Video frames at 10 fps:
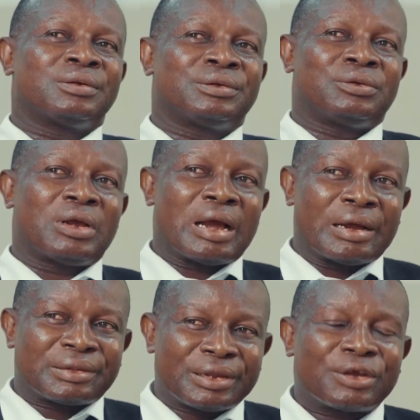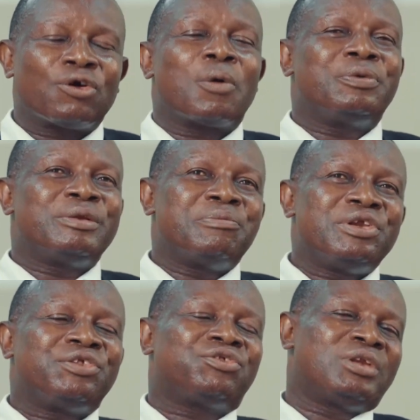The lawyer are taking up the
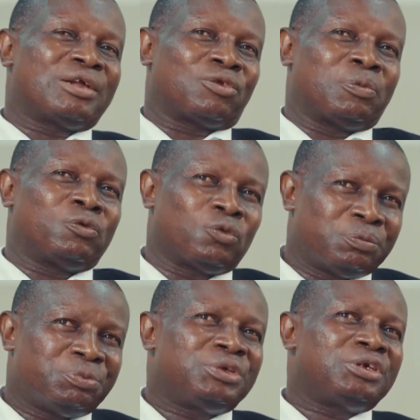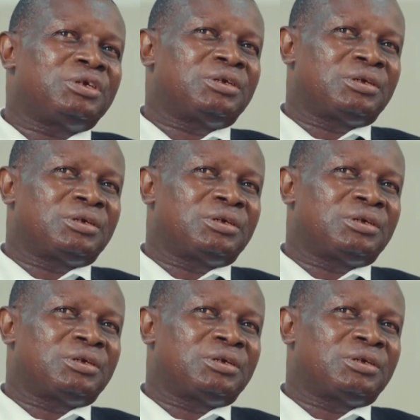ministry that's supposed to be